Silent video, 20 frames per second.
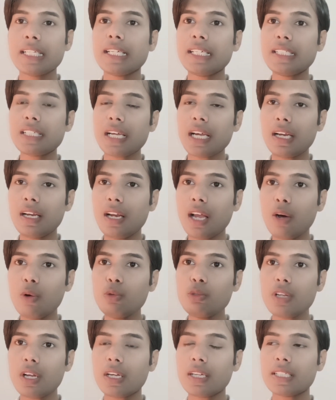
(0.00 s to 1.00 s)
it
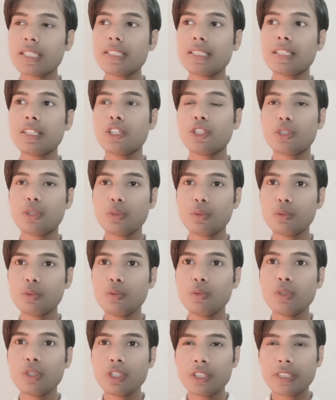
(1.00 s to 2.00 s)
allows us to